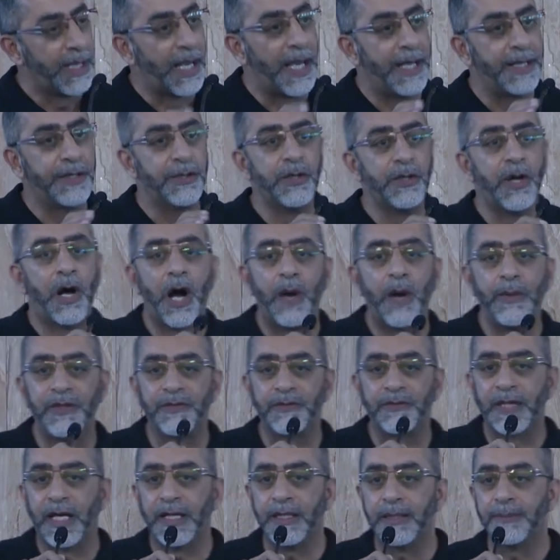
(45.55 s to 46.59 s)
I didn't know how
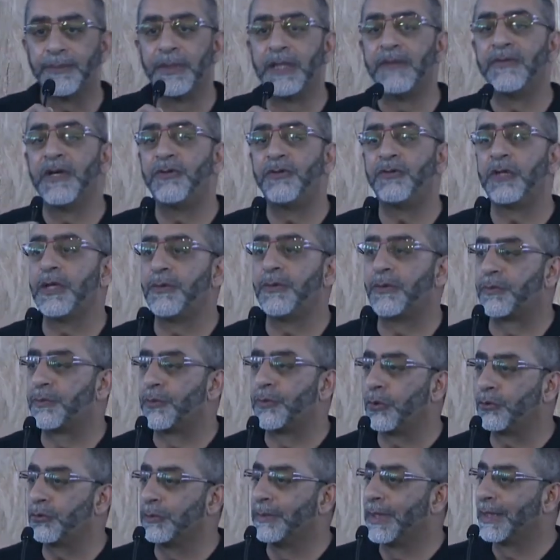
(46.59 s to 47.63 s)
it started, but eventually it was
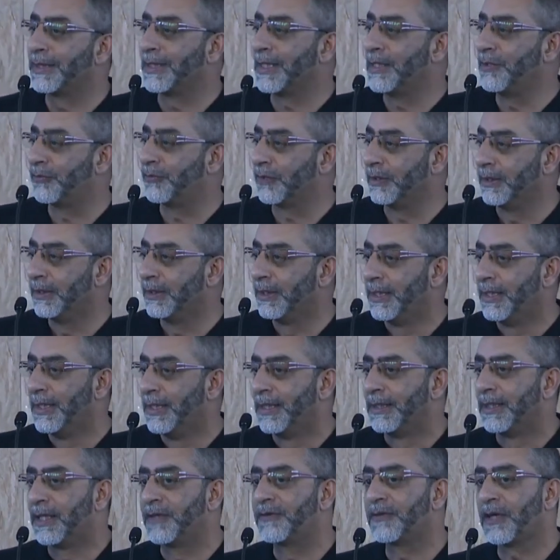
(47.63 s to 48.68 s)
brought to my attention
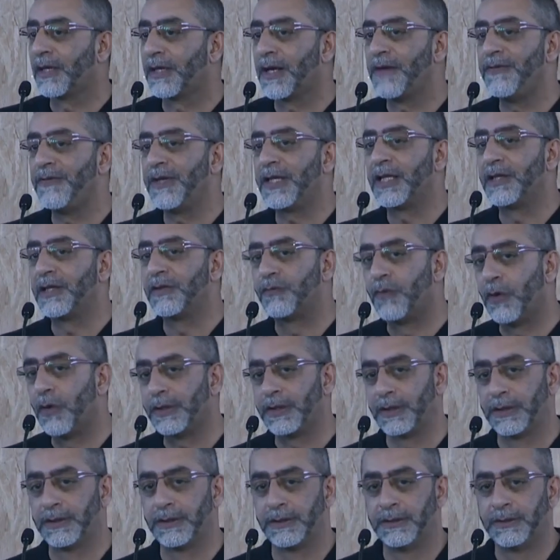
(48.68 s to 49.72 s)
that South Africans
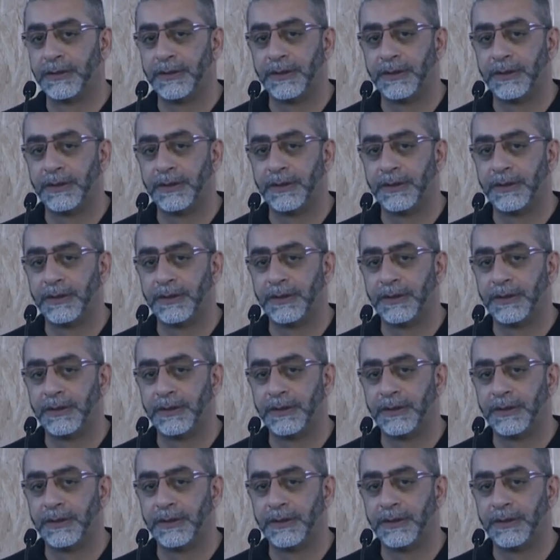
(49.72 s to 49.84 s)
voted.